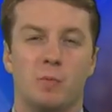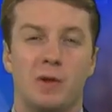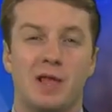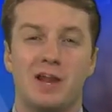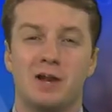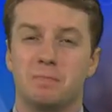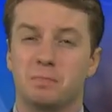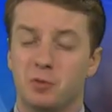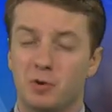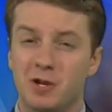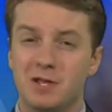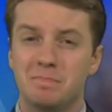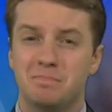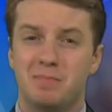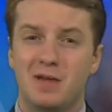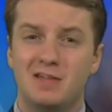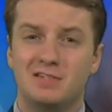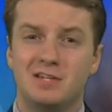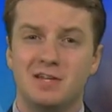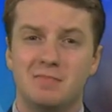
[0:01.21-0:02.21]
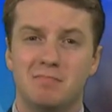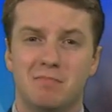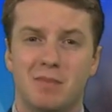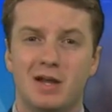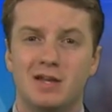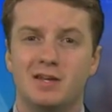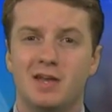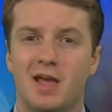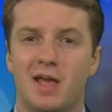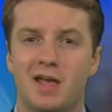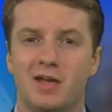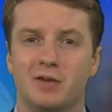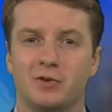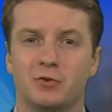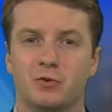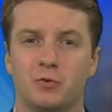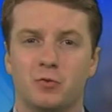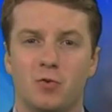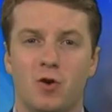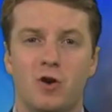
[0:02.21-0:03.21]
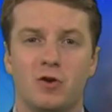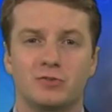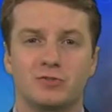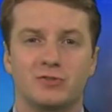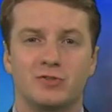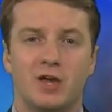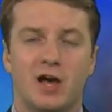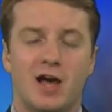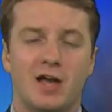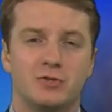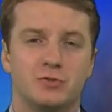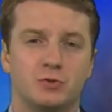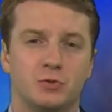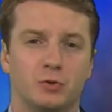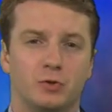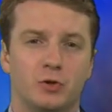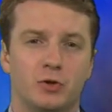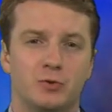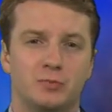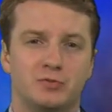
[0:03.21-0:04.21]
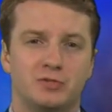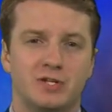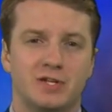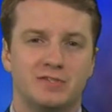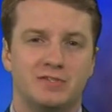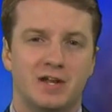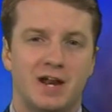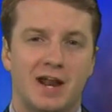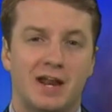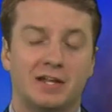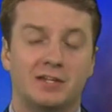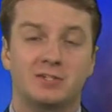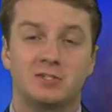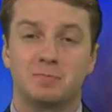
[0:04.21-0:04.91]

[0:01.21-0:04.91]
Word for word: We had a pretty busy Monday across the high school hoop scene tonight,